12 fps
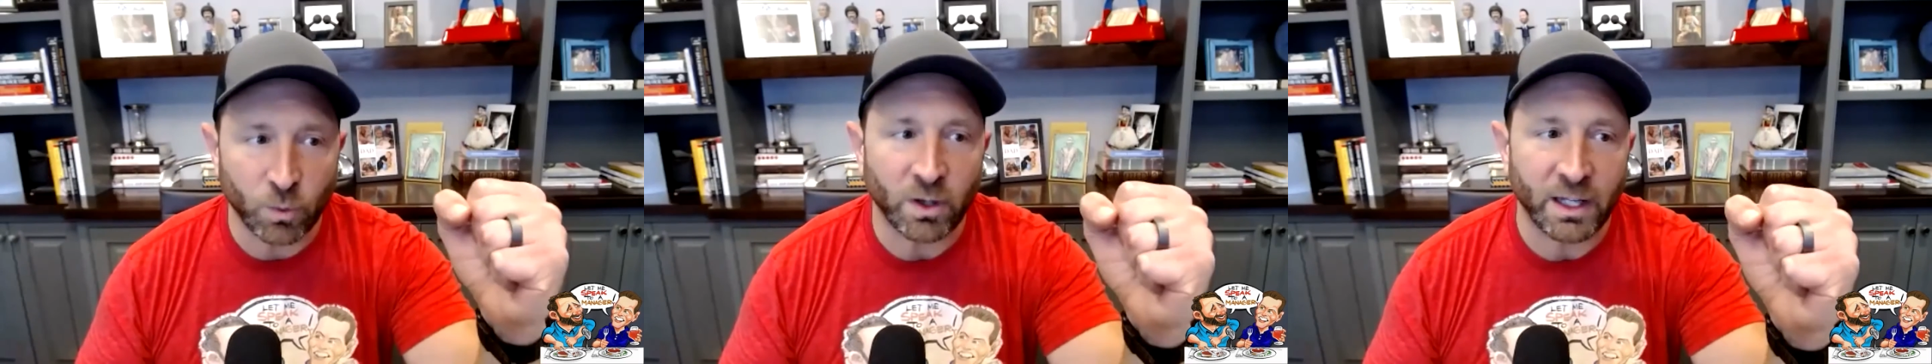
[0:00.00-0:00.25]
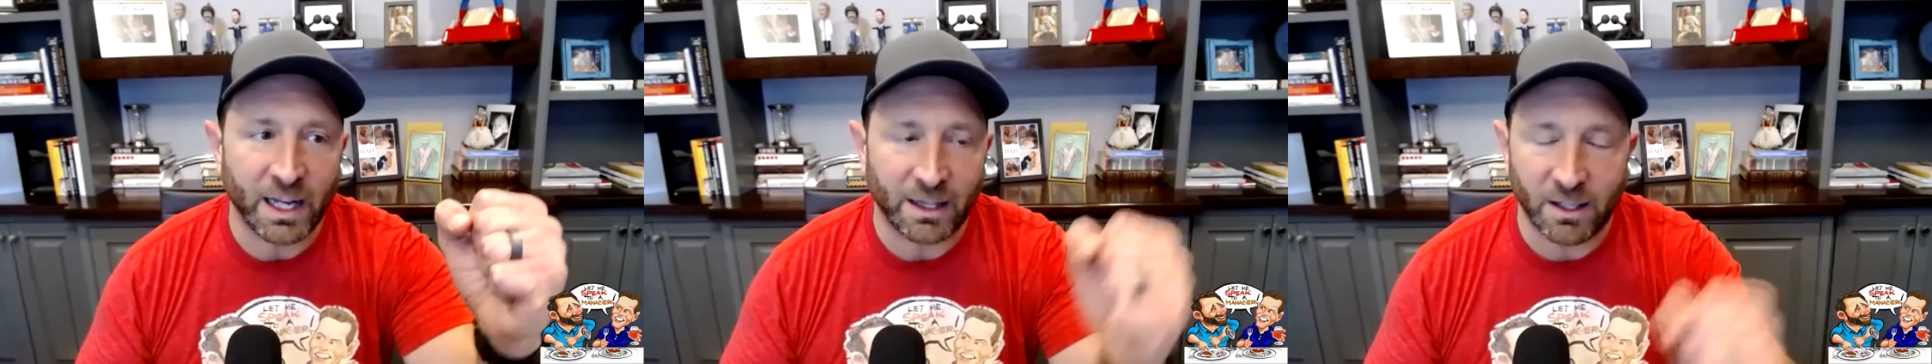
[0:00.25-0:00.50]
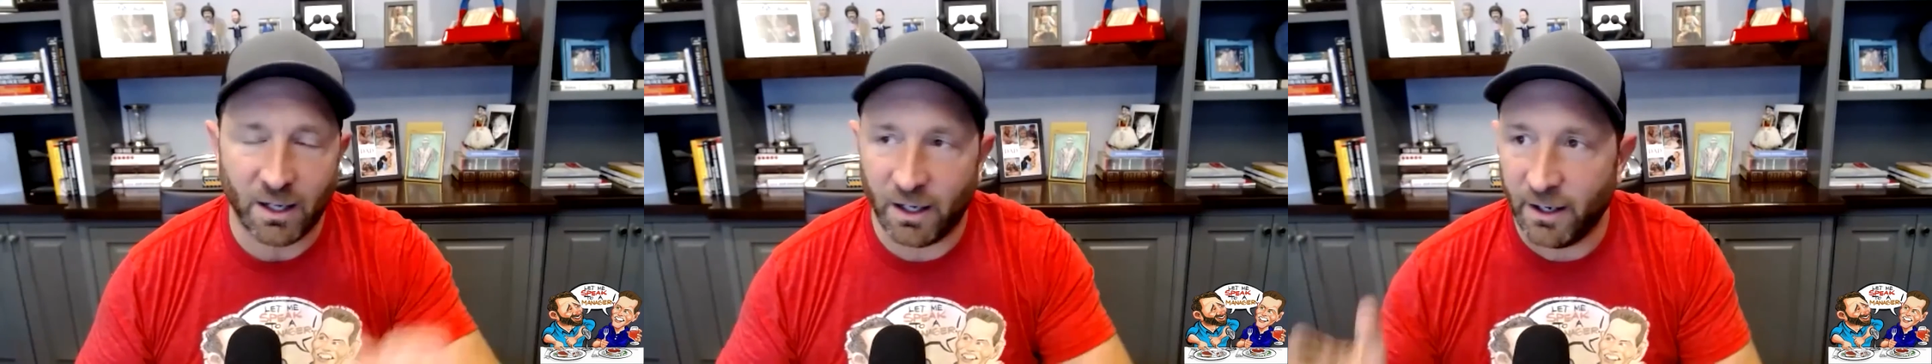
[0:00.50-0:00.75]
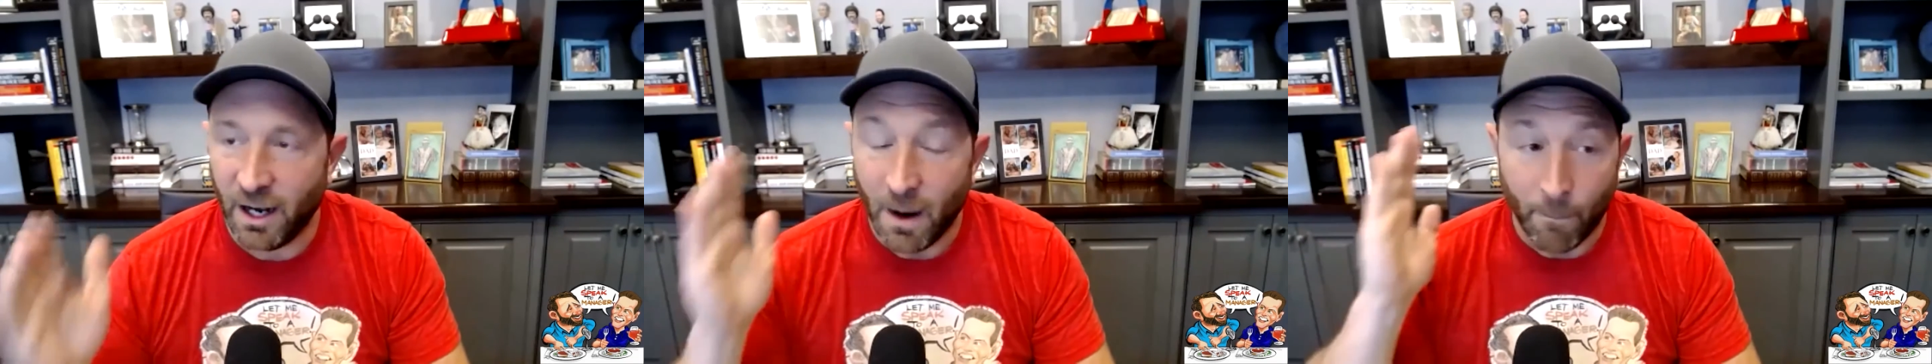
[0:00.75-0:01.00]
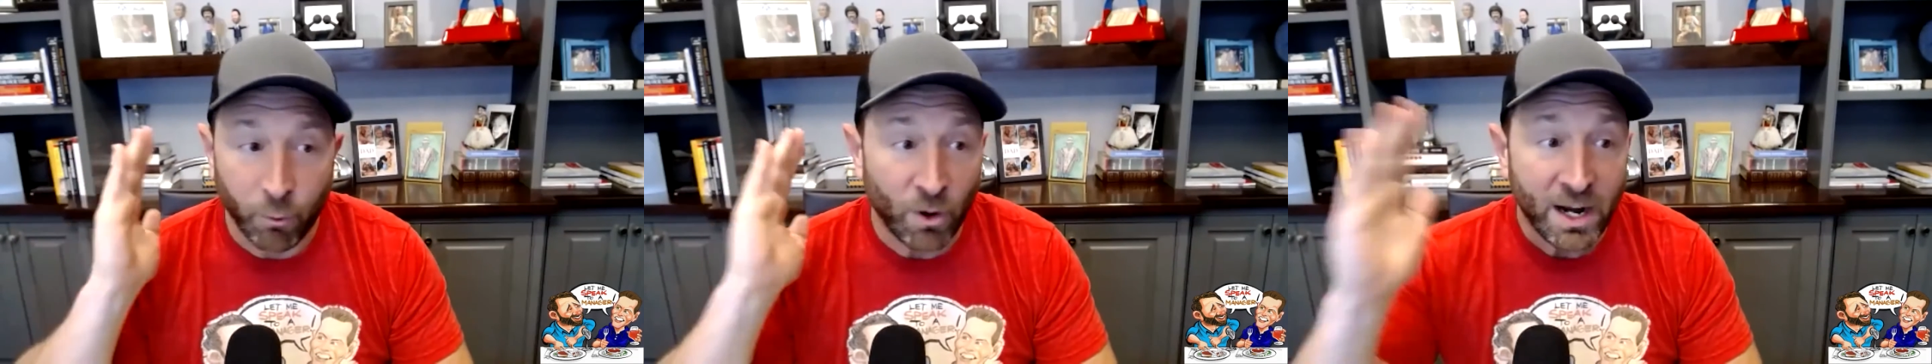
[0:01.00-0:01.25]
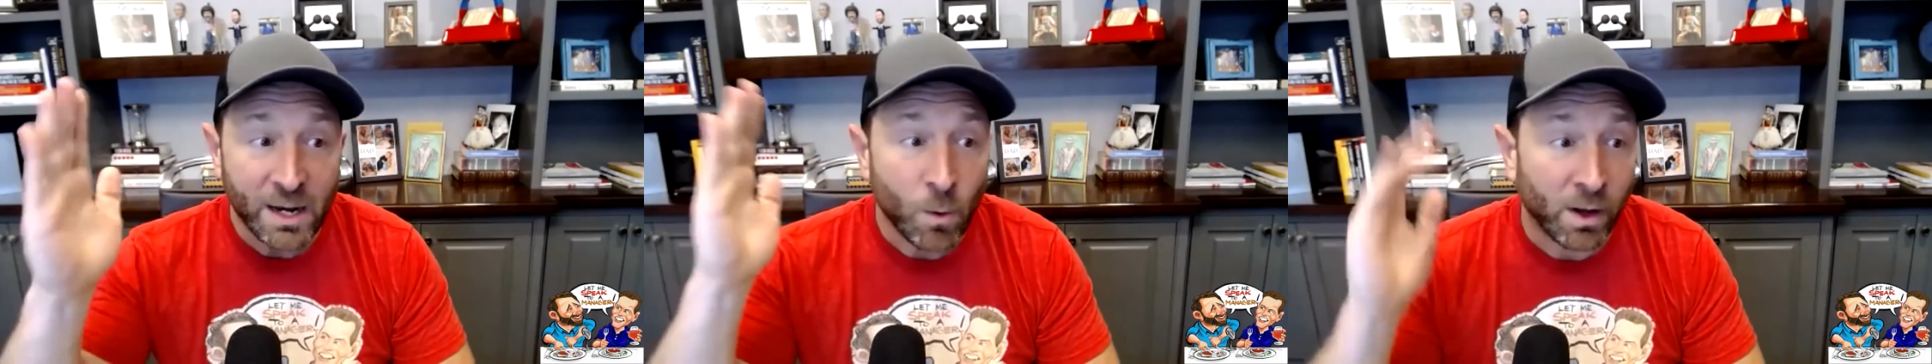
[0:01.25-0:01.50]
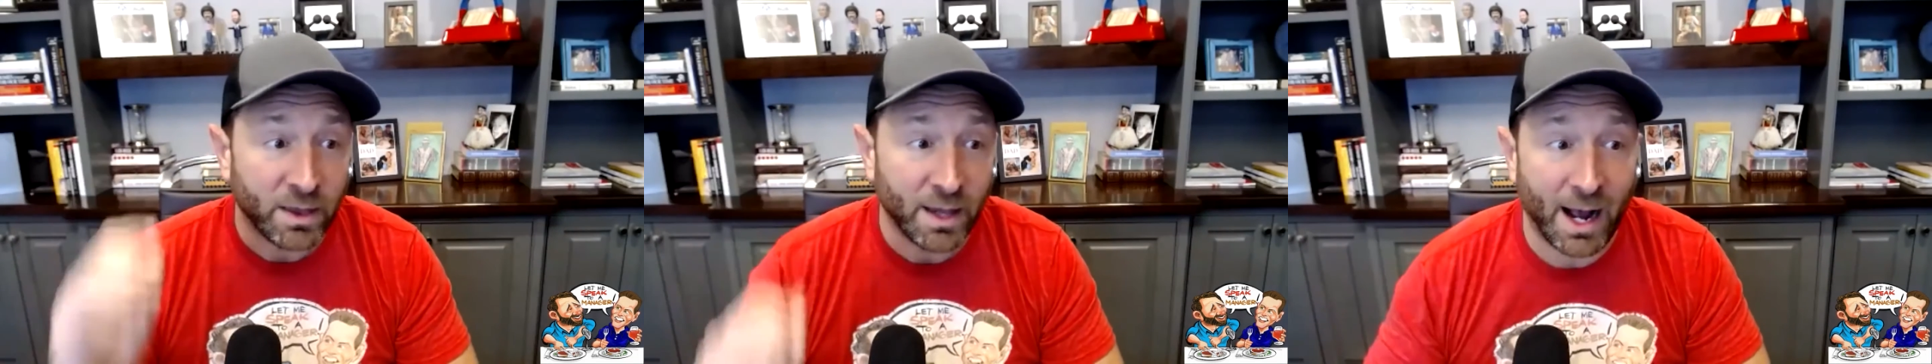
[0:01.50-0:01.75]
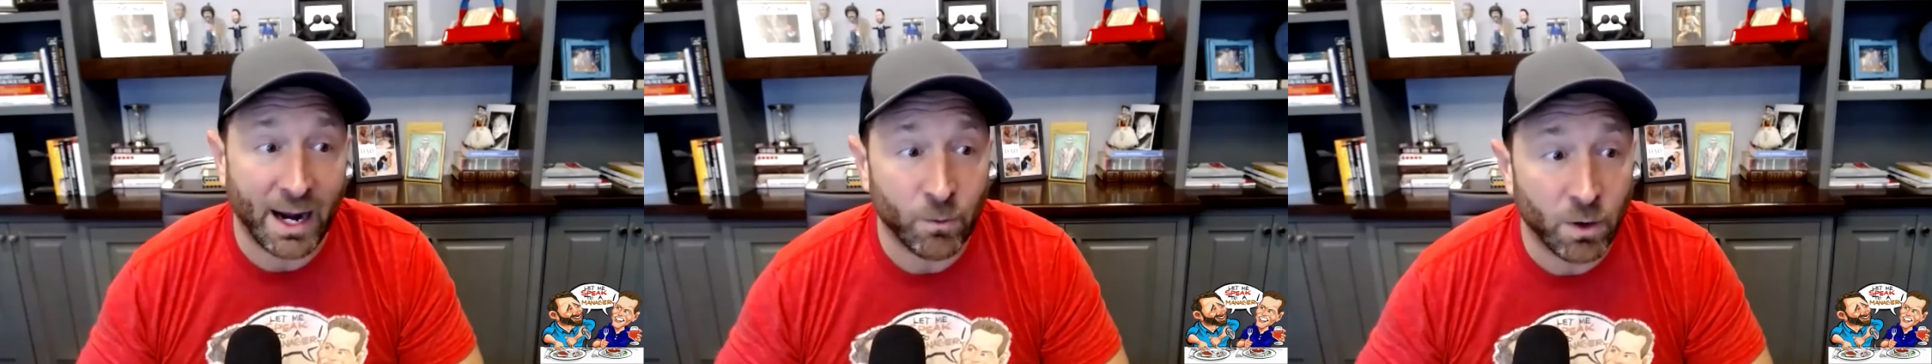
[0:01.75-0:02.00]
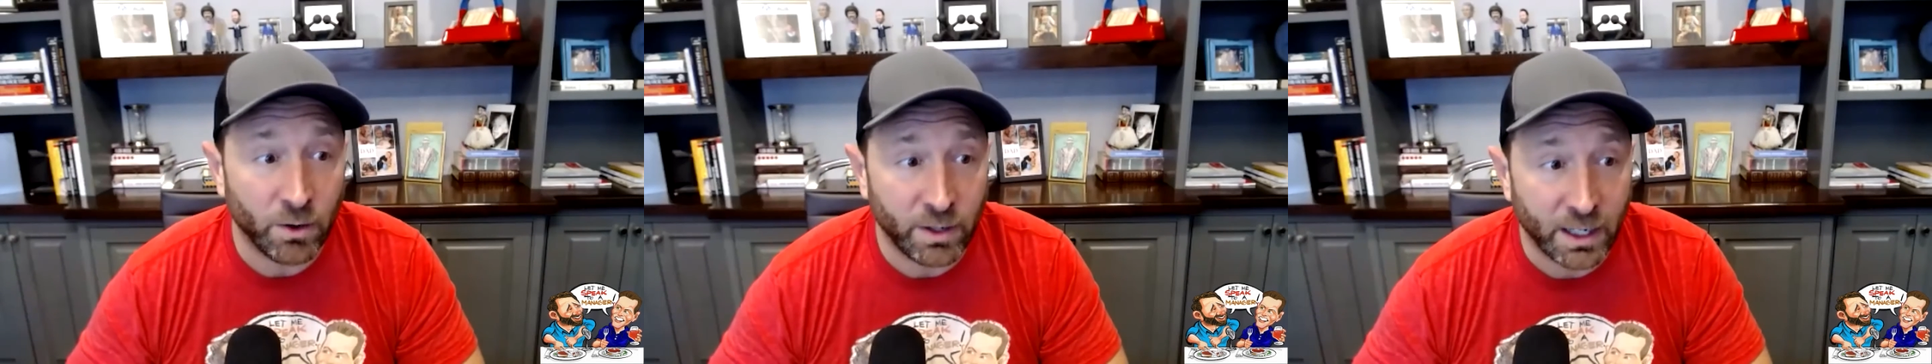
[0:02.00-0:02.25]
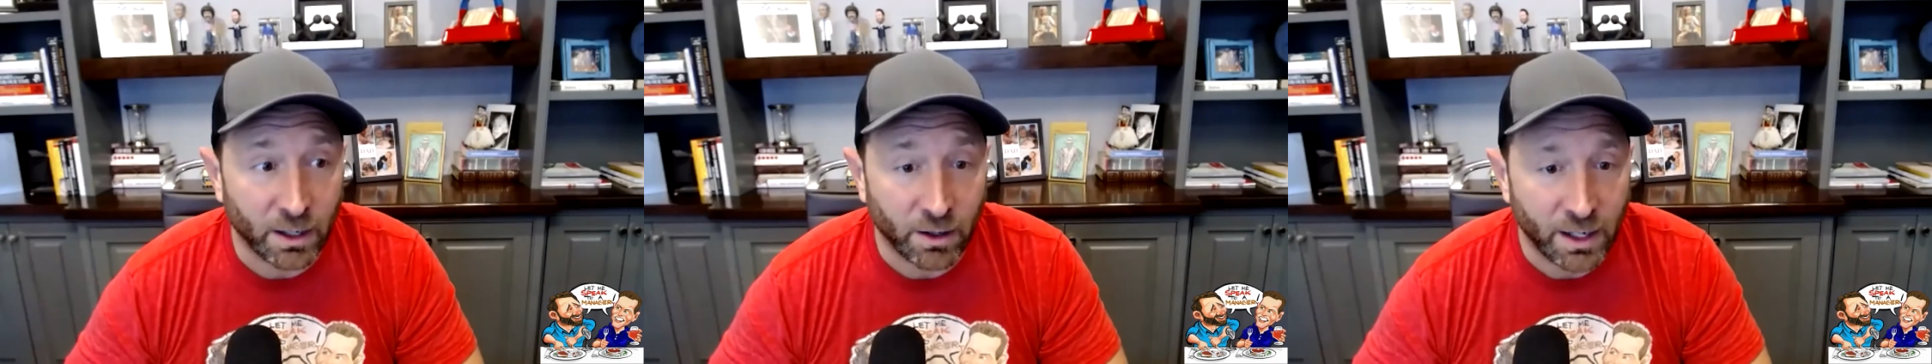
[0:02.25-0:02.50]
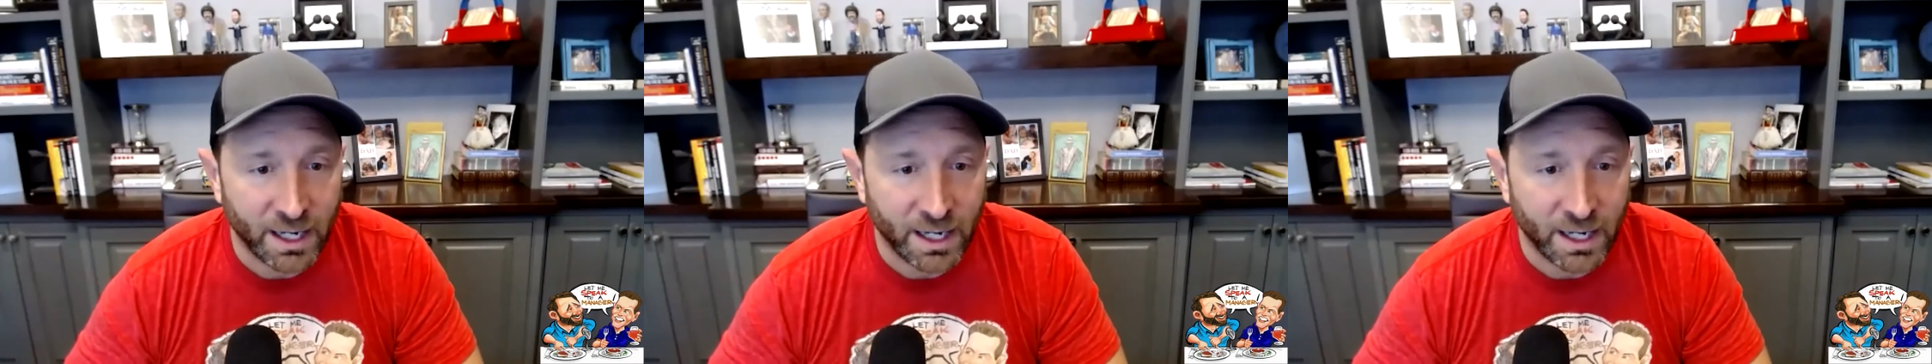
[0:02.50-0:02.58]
really get done. Brady went the high road here.